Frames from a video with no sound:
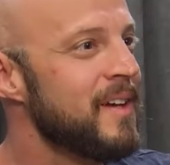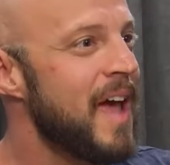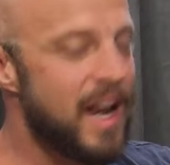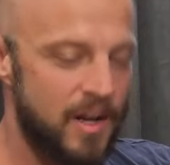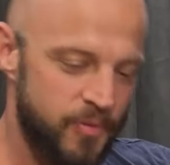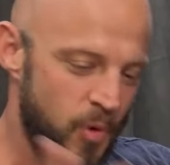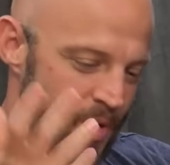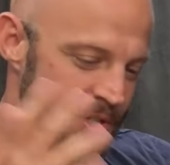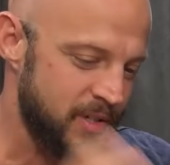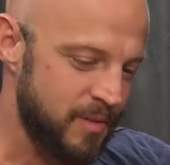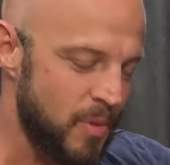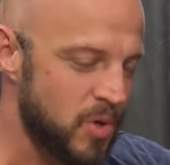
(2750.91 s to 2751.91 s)
and of course
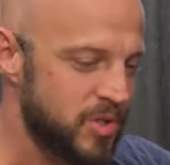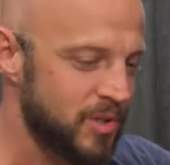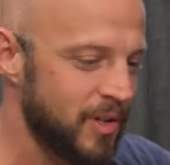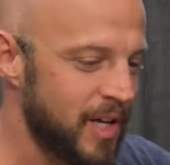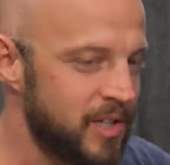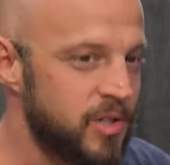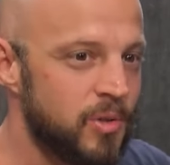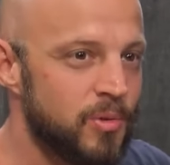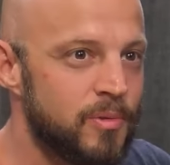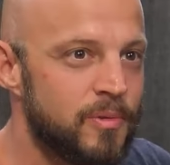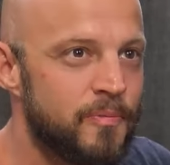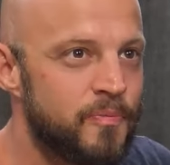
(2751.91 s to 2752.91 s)
an emotional iq
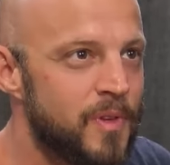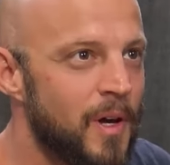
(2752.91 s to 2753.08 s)
yep.